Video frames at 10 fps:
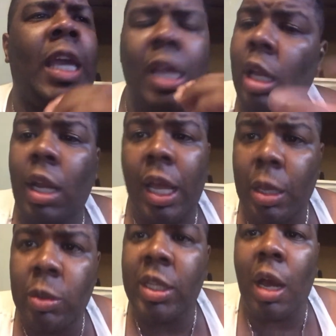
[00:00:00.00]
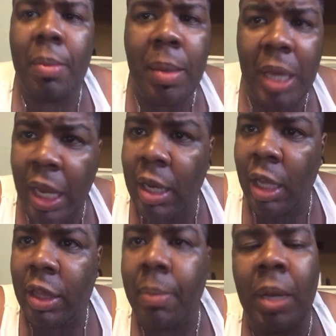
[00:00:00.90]
he looked like he was down maybe 8
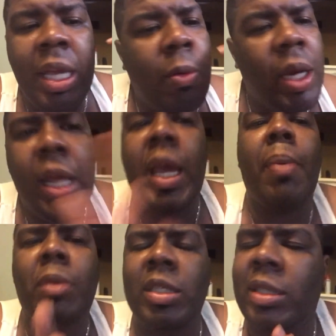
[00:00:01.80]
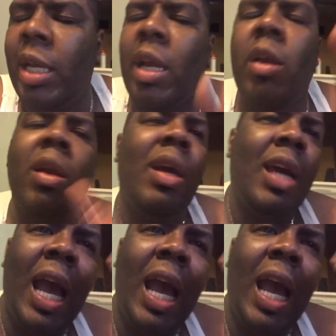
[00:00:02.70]
nothing, but he really kept us there.